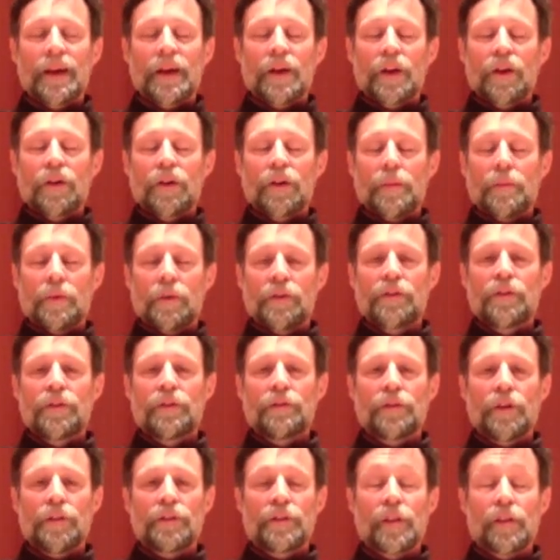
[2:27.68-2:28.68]
The person who
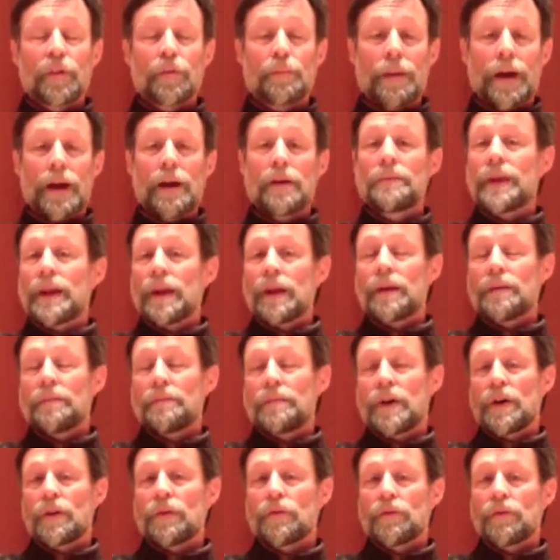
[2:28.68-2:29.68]
first inspired me to
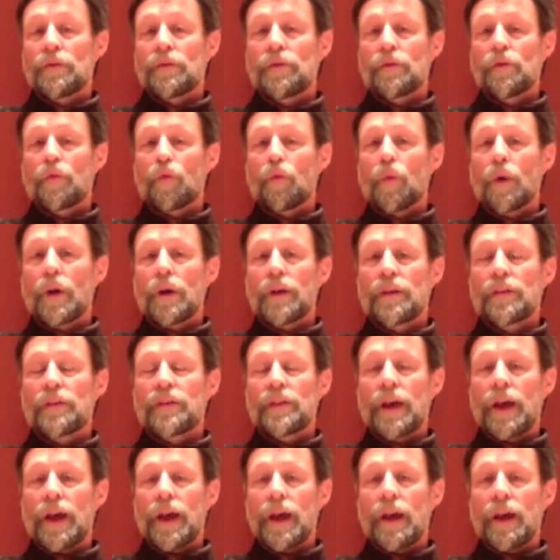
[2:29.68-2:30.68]
compose was
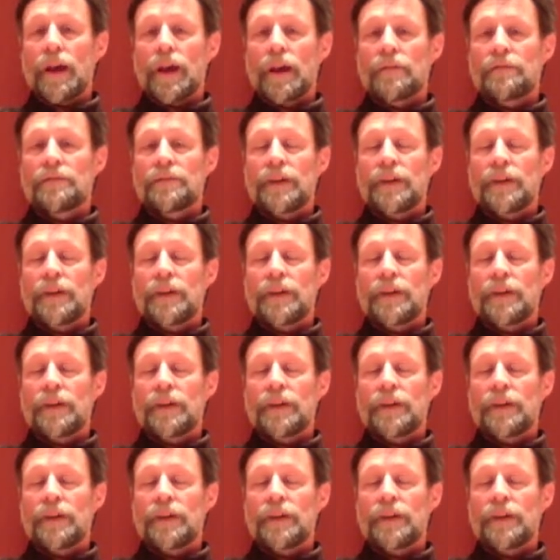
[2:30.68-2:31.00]
a